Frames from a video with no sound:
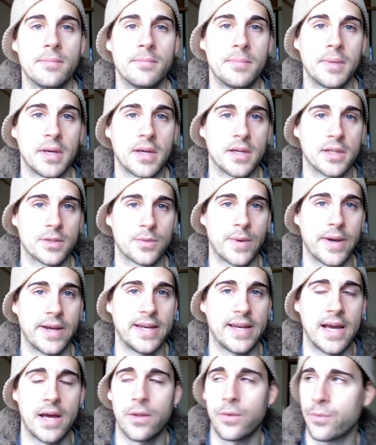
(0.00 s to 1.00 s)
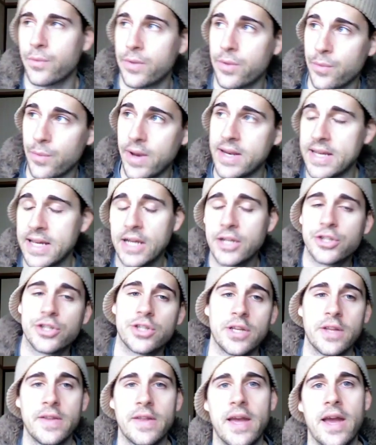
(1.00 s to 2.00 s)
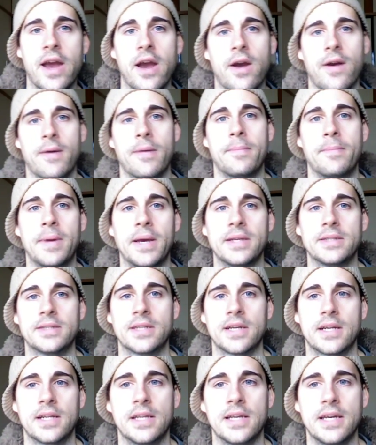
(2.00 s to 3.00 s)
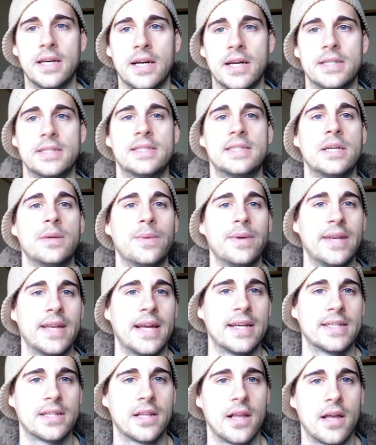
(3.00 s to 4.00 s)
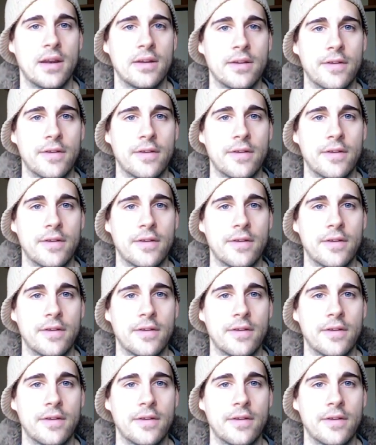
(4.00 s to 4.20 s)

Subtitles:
Because right now, with radiation in the air, basically, seaweed has a lot of